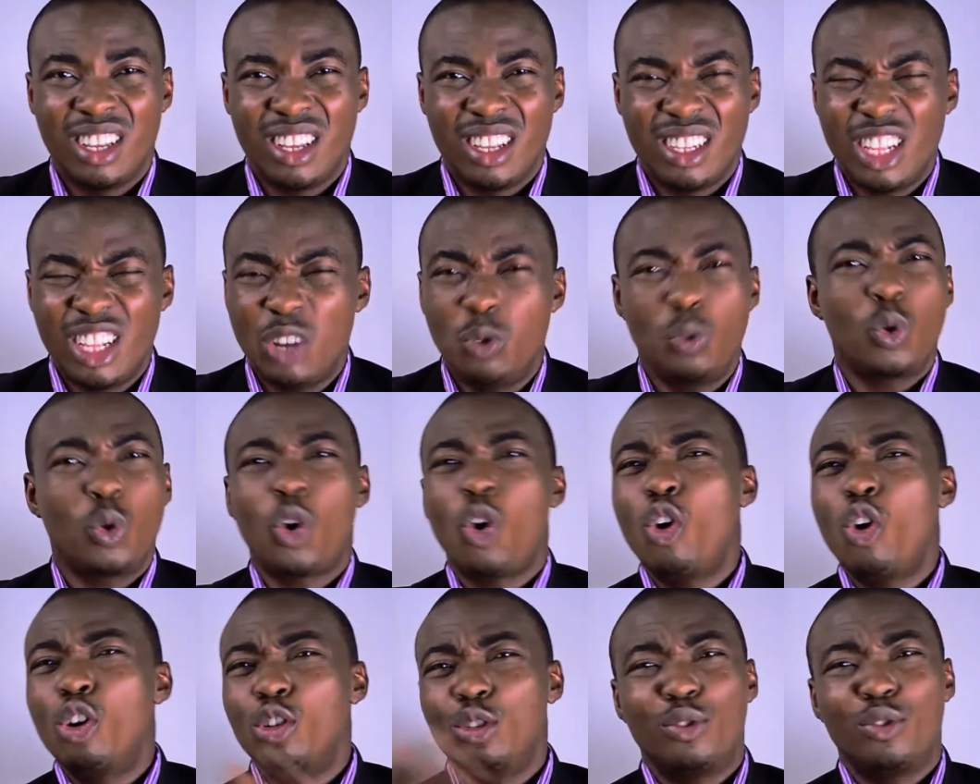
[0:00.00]
They will
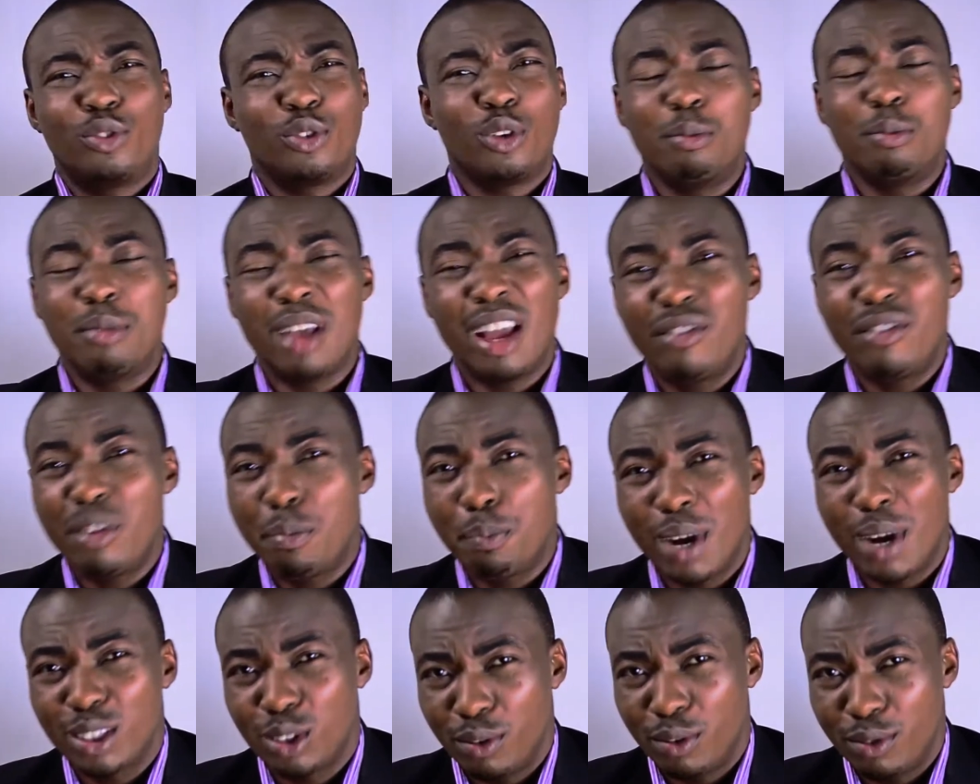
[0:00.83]
call you from every
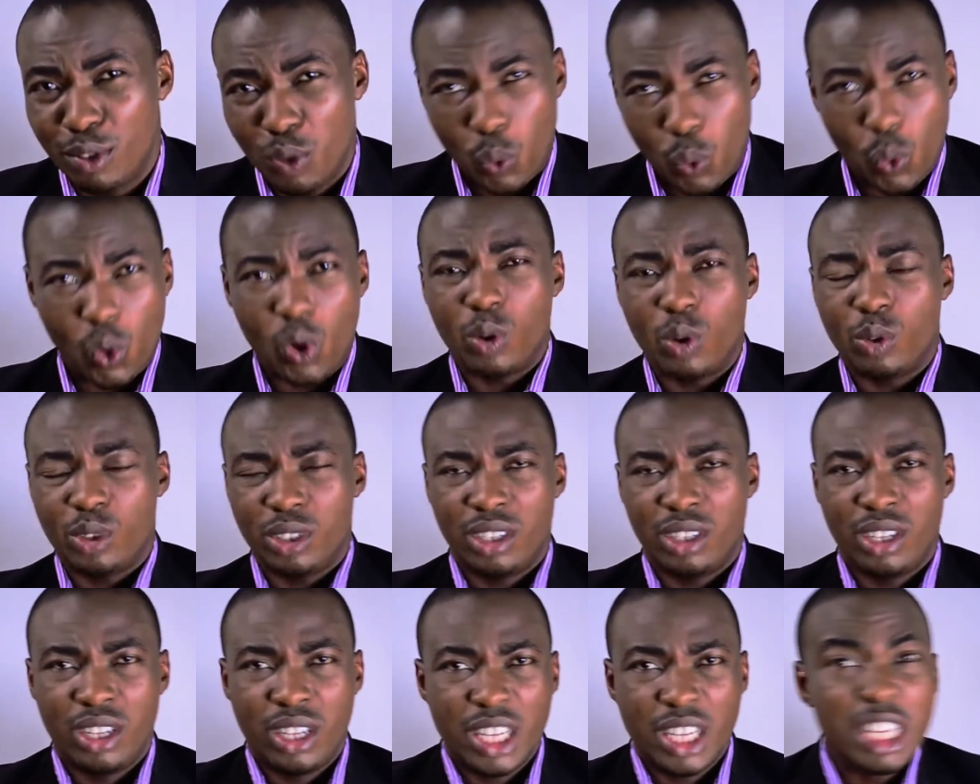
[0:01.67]
part of the world.
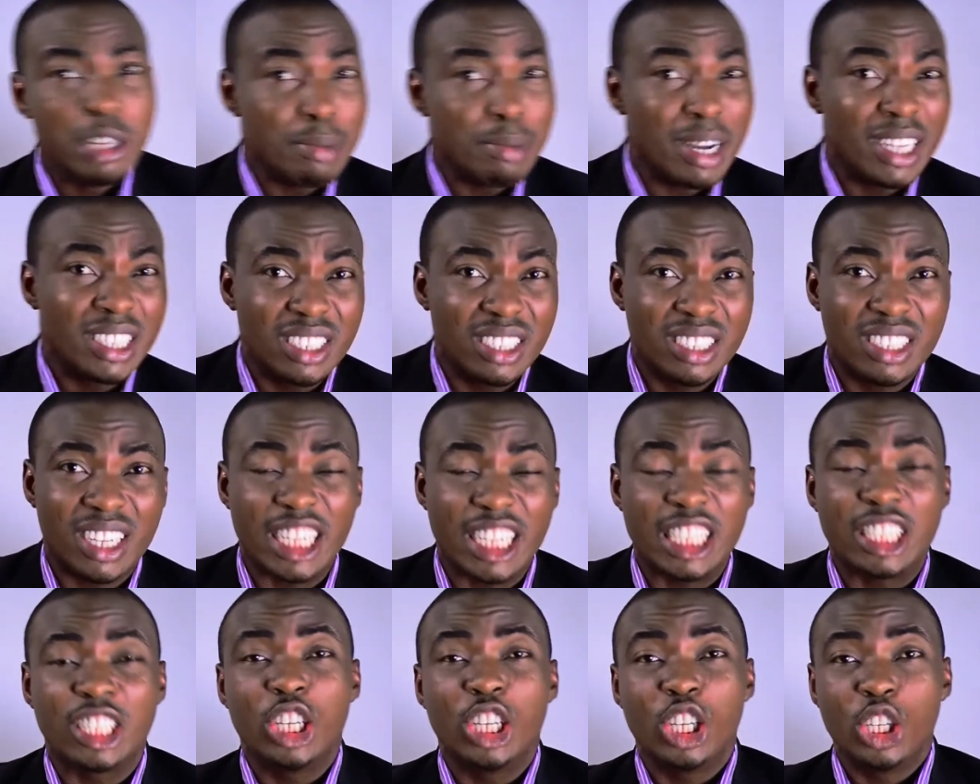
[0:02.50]
Imagine
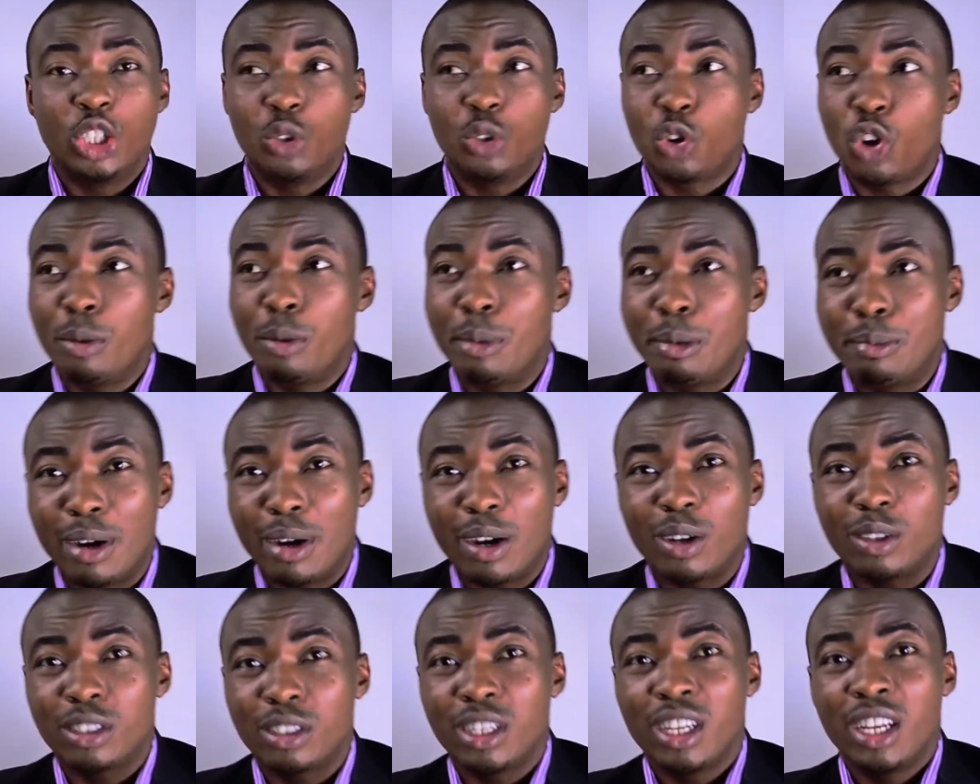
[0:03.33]
that you come
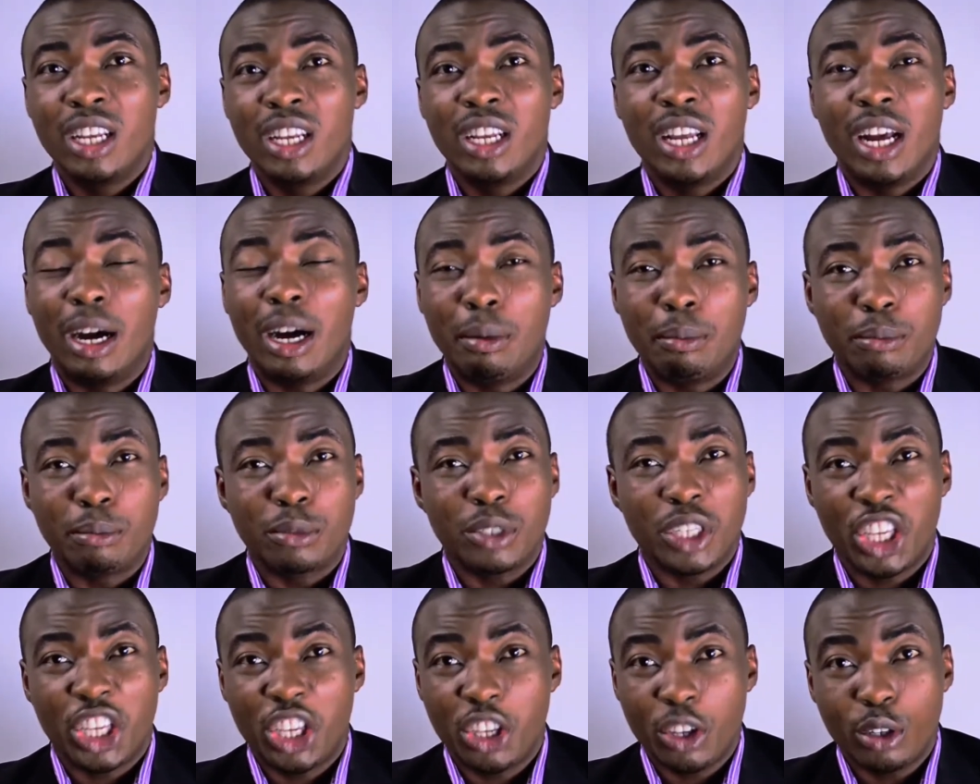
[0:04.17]
about
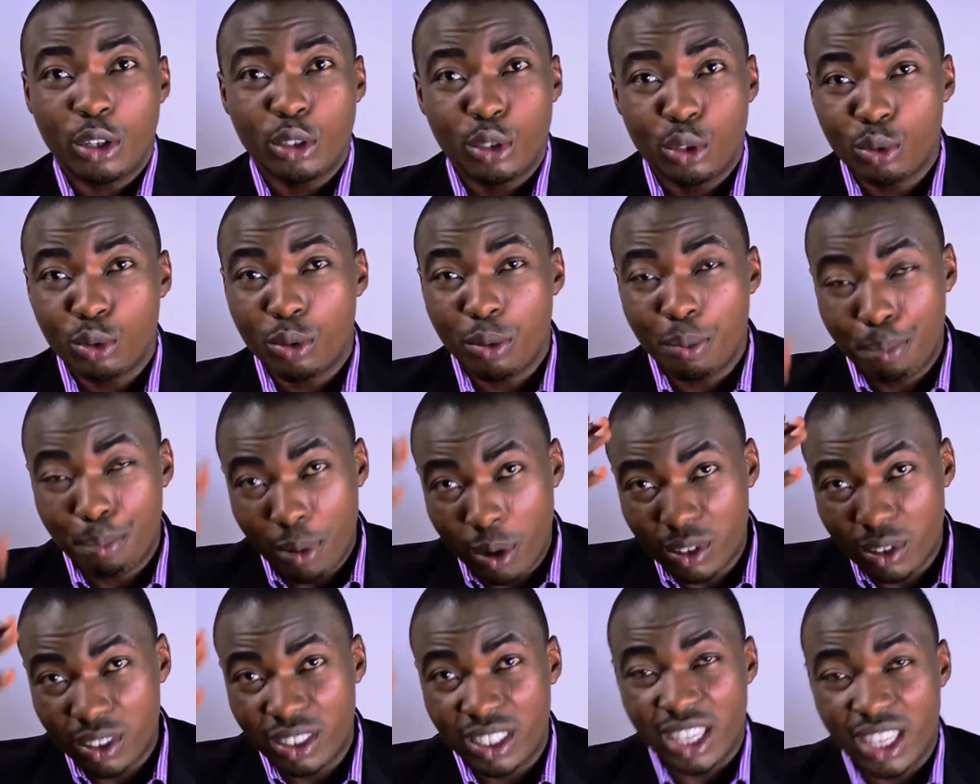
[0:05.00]
cure to
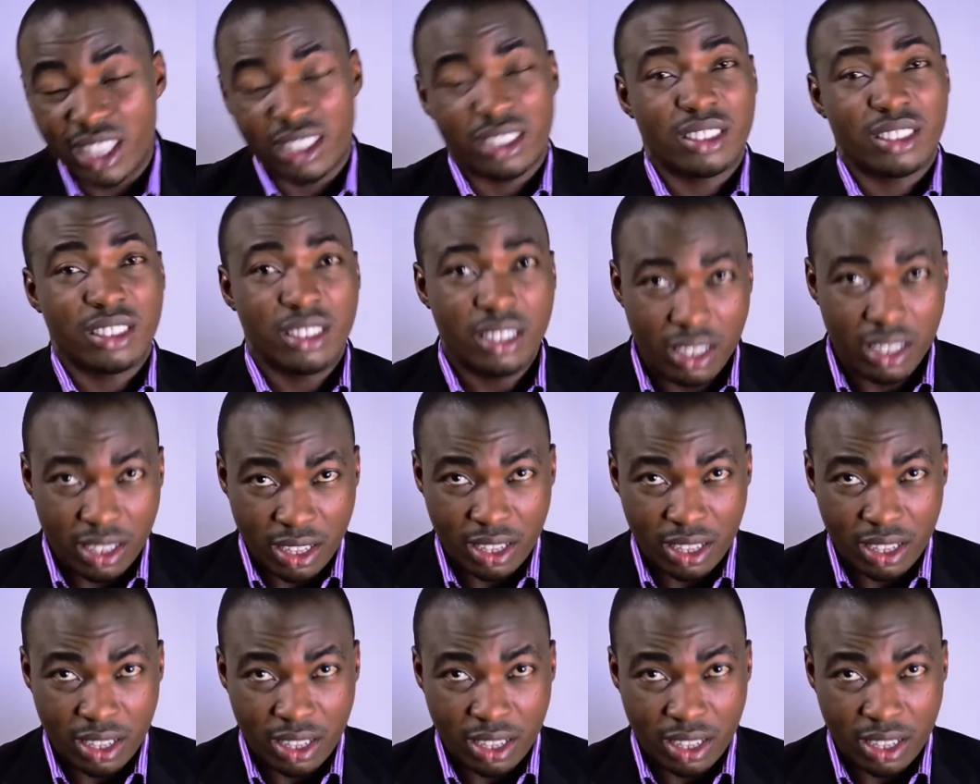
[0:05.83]
baldness.